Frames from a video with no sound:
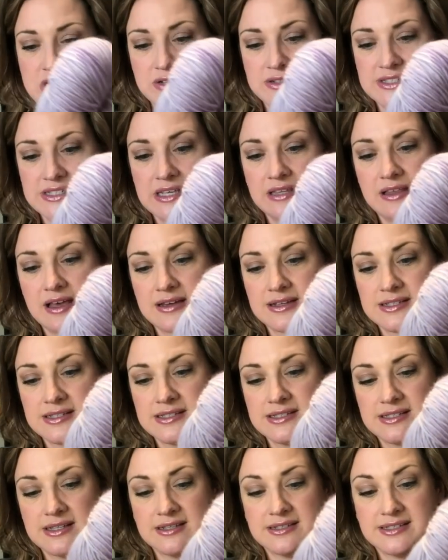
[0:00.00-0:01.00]
Chelsea
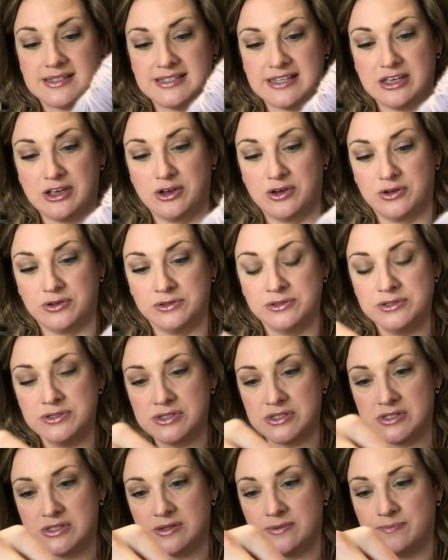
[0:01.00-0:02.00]
Luxe
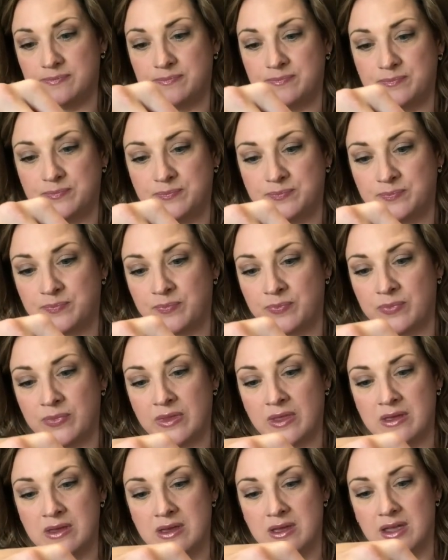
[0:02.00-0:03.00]
Singles.
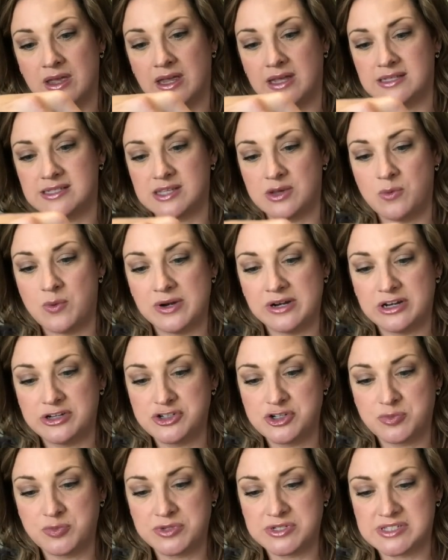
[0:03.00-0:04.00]
It's a 100%
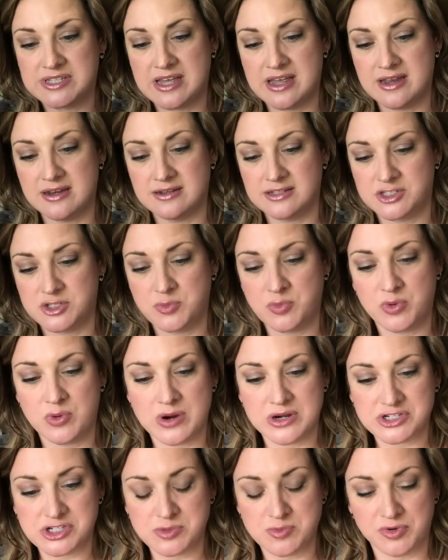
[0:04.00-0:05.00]

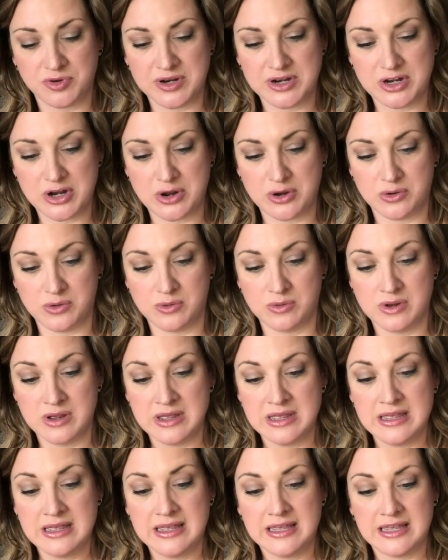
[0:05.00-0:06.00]
superwash merino
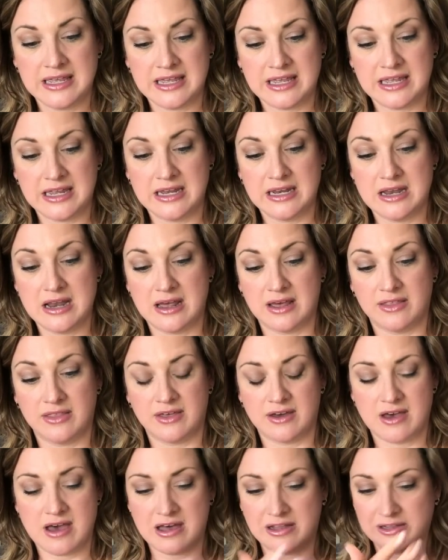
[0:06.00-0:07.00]
in
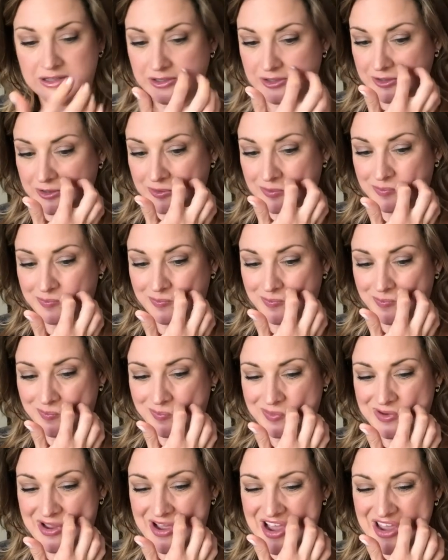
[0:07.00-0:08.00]
the color,
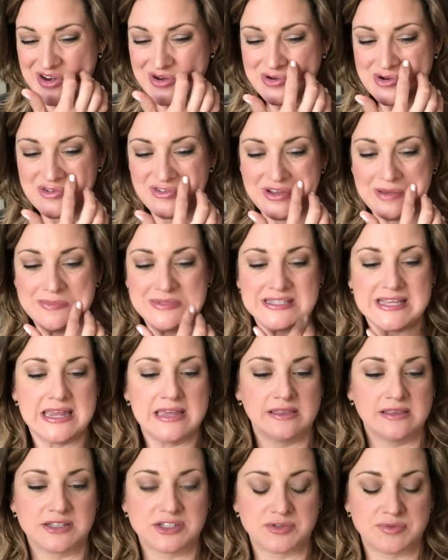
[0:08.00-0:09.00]
now I don't know if I'm
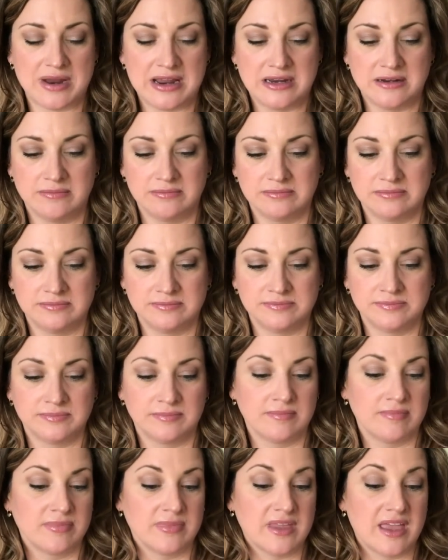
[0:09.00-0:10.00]
saying this right,
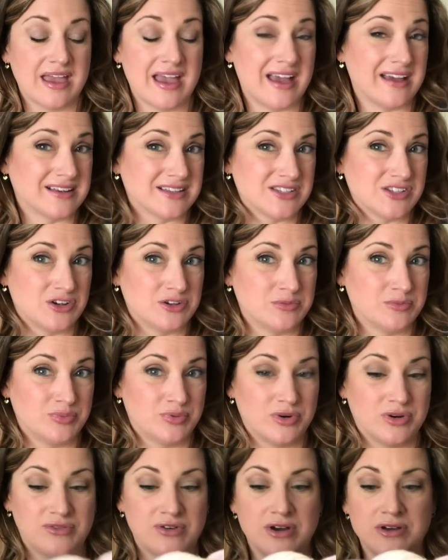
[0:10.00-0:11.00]

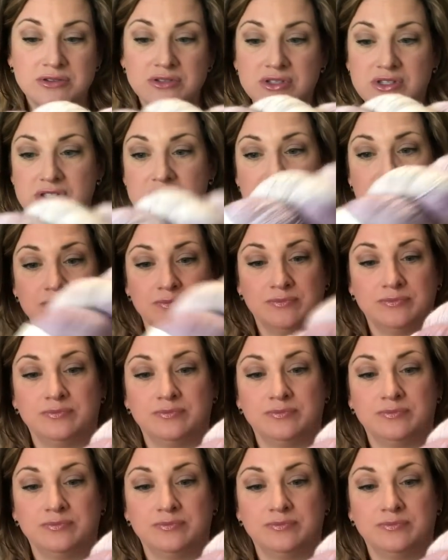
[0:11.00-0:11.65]
Aix-en-Provence.